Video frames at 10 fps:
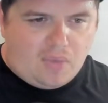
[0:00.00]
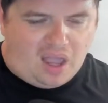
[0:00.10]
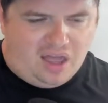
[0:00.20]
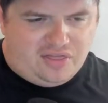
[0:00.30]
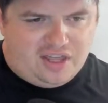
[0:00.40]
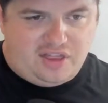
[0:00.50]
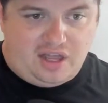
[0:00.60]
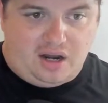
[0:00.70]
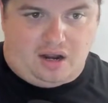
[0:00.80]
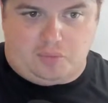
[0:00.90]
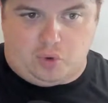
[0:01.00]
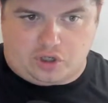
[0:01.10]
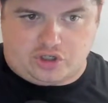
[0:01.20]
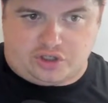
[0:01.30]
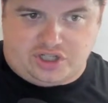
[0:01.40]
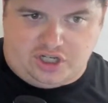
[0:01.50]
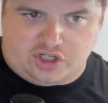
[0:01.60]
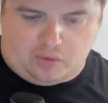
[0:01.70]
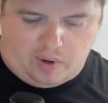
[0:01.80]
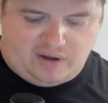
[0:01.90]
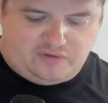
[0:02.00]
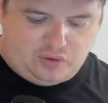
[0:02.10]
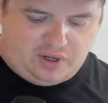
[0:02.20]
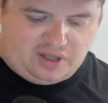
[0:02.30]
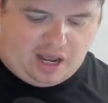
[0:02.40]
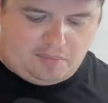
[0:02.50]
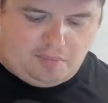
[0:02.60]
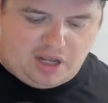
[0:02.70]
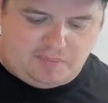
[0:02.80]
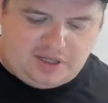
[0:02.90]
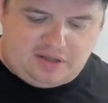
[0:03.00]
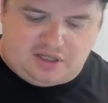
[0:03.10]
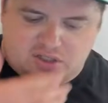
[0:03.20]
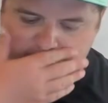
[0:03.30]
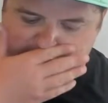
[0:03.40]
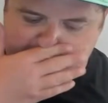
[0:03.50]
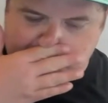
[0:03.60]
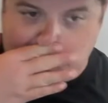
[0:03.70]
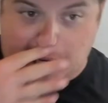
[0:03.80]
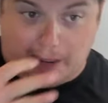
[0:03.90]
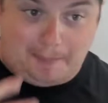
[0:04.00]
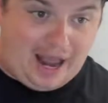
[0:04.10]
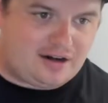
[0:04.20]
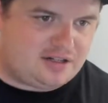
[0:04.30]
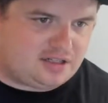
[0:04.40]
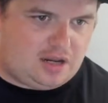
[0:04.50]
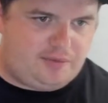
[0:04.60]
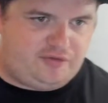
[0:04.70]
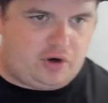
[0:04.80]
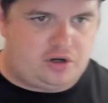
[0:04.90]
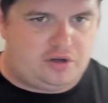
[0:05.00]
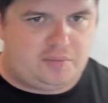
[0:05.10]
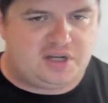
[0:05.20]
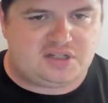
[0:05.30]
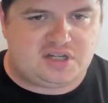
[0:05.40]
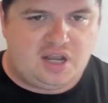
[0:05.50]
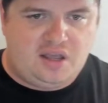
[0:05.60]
I think that a more strategic way of doing that might be these regional compact type of arguments